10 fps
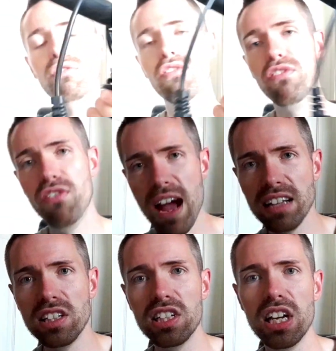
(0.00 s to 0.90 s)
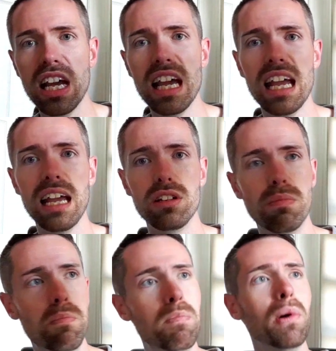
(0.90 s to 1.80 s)
fat, it's
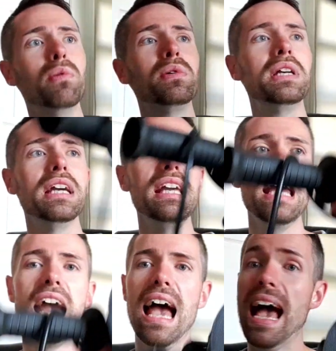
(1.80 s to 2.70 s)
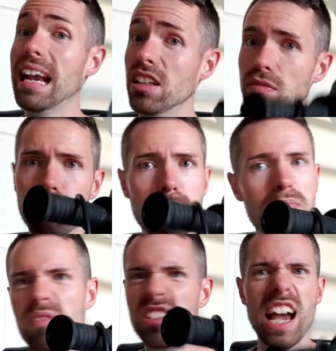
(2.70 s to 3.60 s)
bulky, and it's
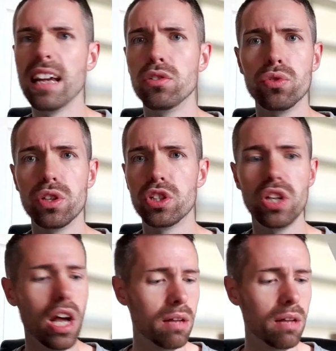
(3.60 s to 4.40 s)
dangerous.